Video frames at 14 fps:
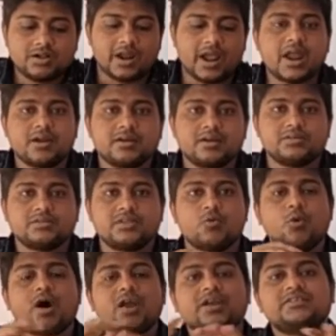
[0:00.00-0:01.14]
And they
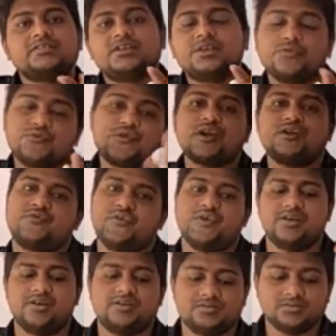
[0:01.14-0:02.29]
work in the different
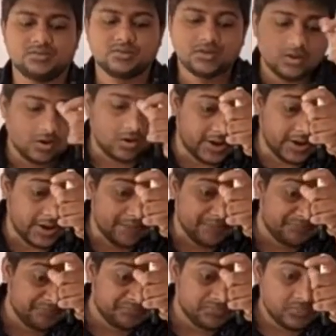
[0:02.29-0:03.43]
field. Okay.
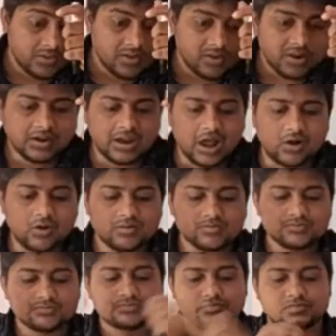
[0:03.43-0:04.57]
Now,
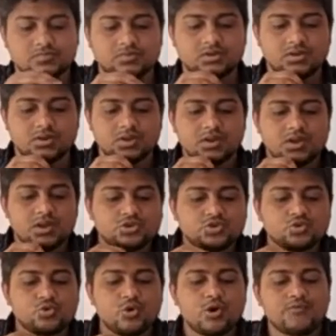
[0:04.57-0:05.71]

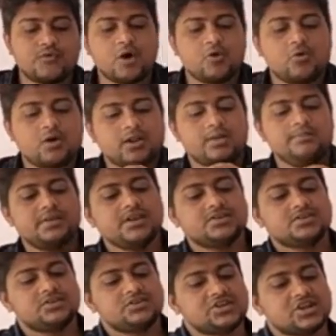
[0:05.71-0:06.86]
two of our eminent
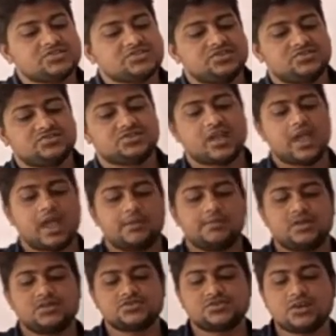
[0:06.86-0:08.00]
justices
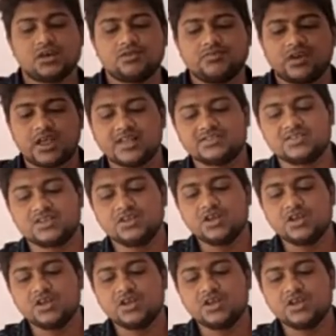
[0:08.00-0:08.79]
have served as